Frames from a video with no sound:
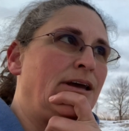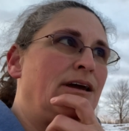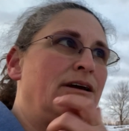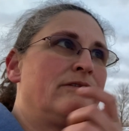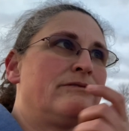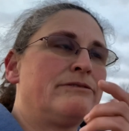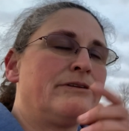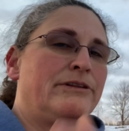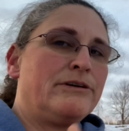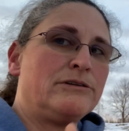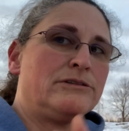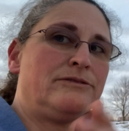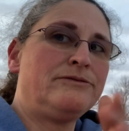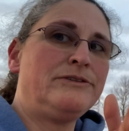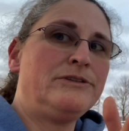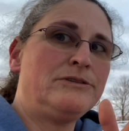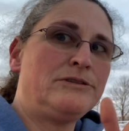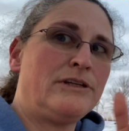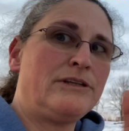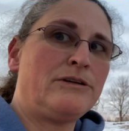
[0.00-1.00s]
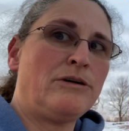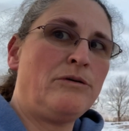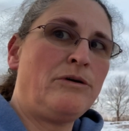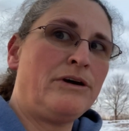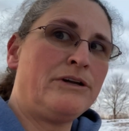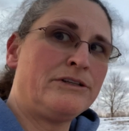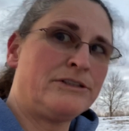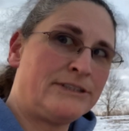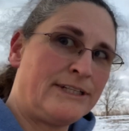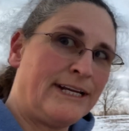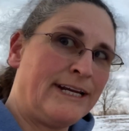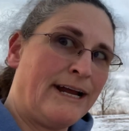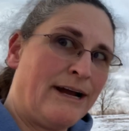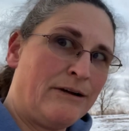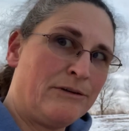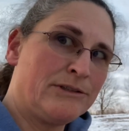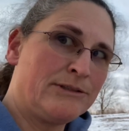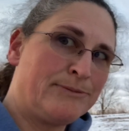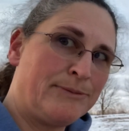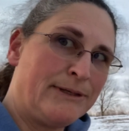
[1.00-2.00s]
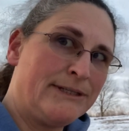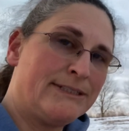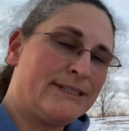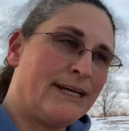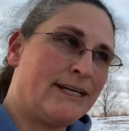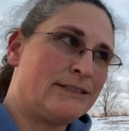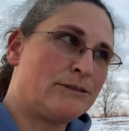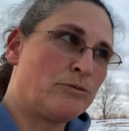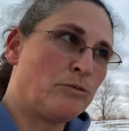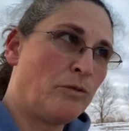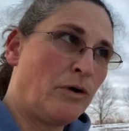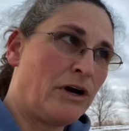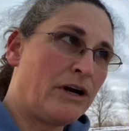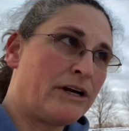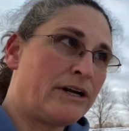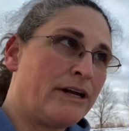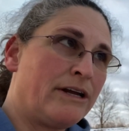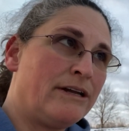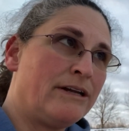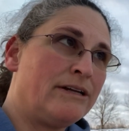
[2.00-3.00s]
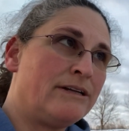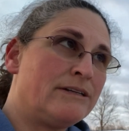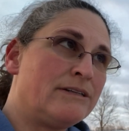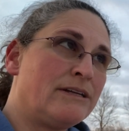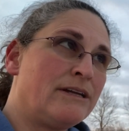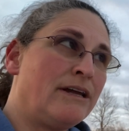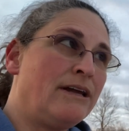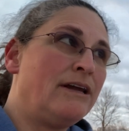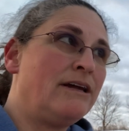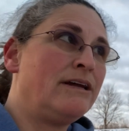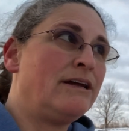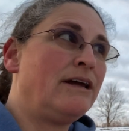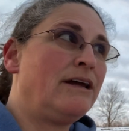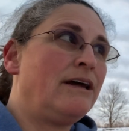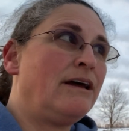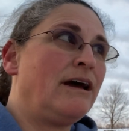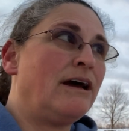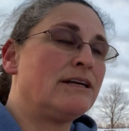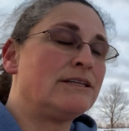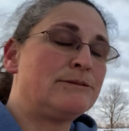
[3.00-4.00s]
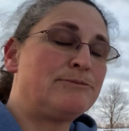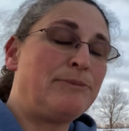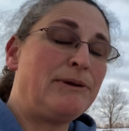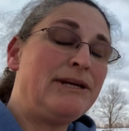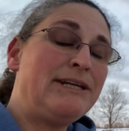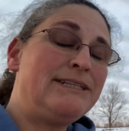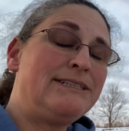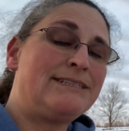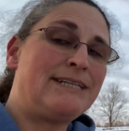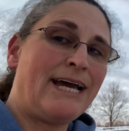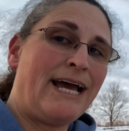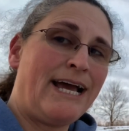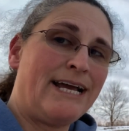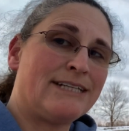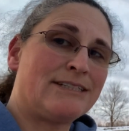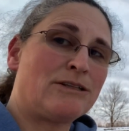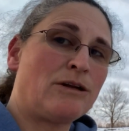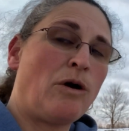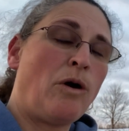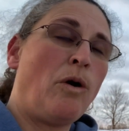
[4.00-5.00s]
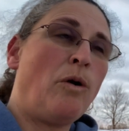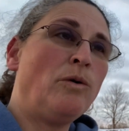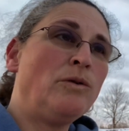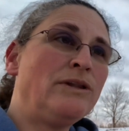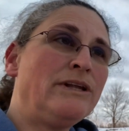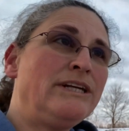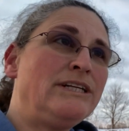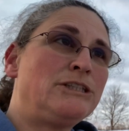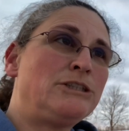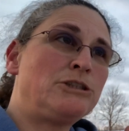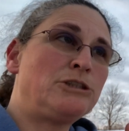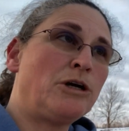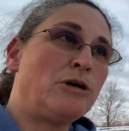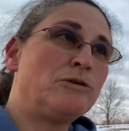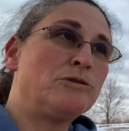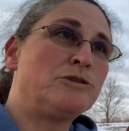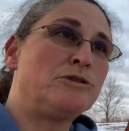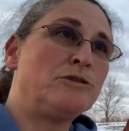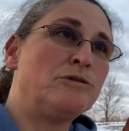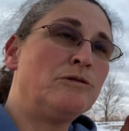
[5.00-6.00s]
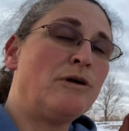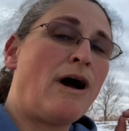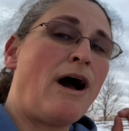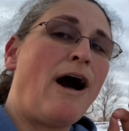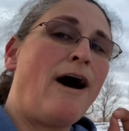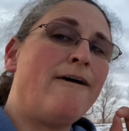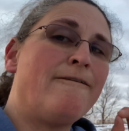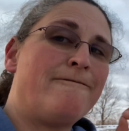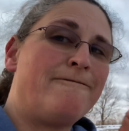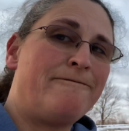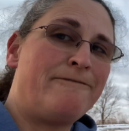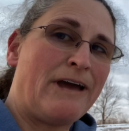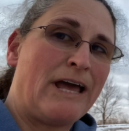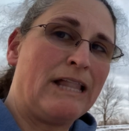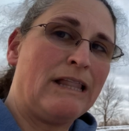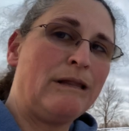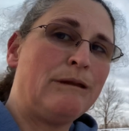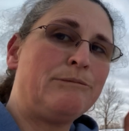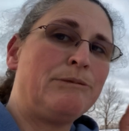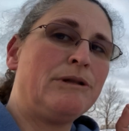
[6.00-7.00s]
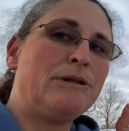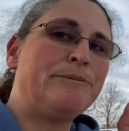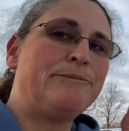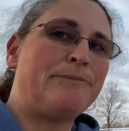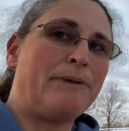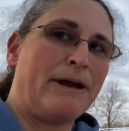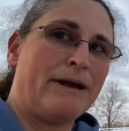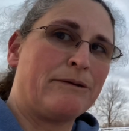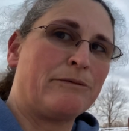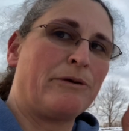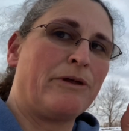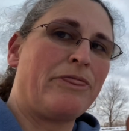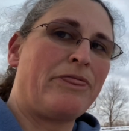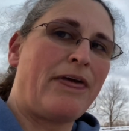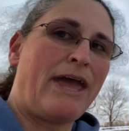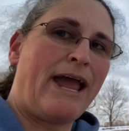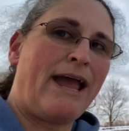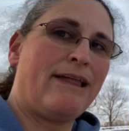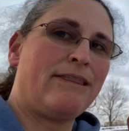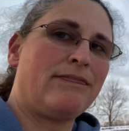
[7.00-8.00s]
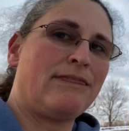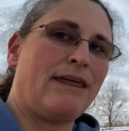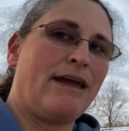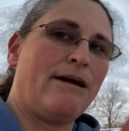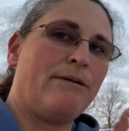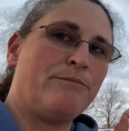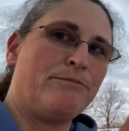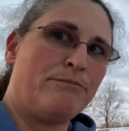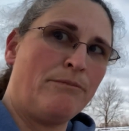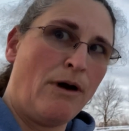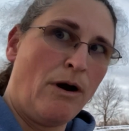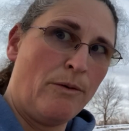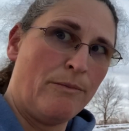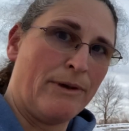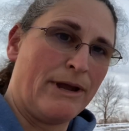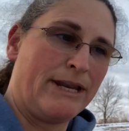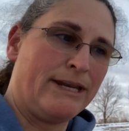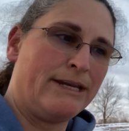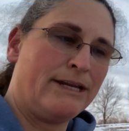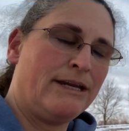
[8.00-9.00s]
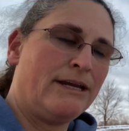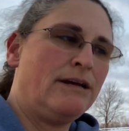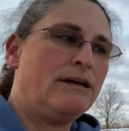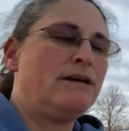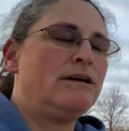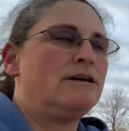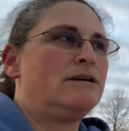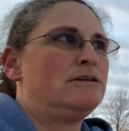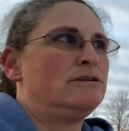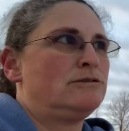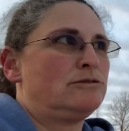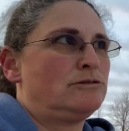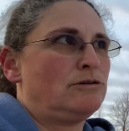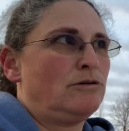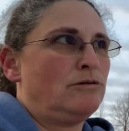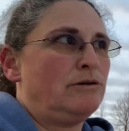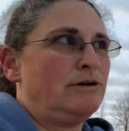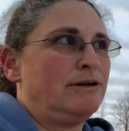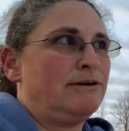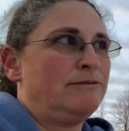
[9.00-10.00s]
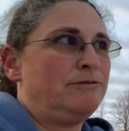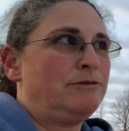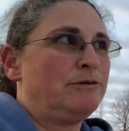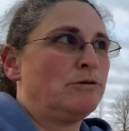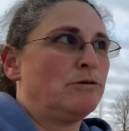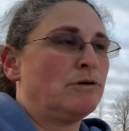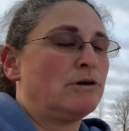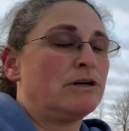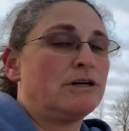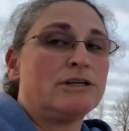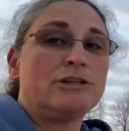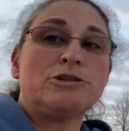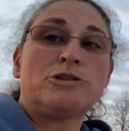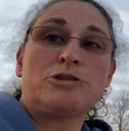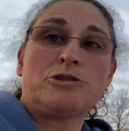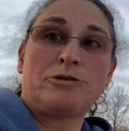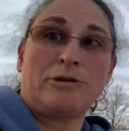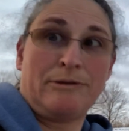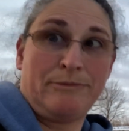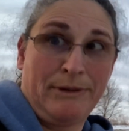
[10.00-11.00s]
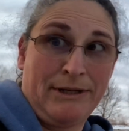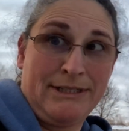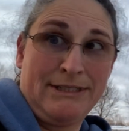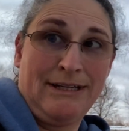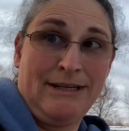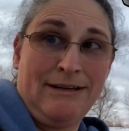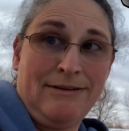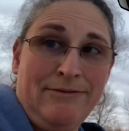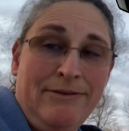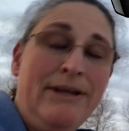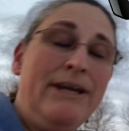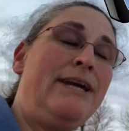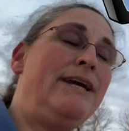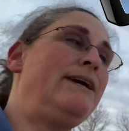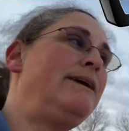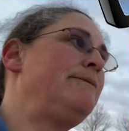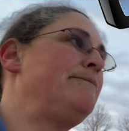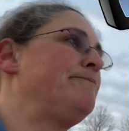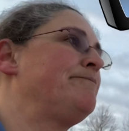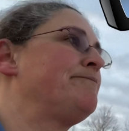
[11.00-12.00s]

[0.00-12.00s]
For those of you that don't understand how a speed test works, a speed test only shows you available bandwidth at that moment. So if you're streaming TV,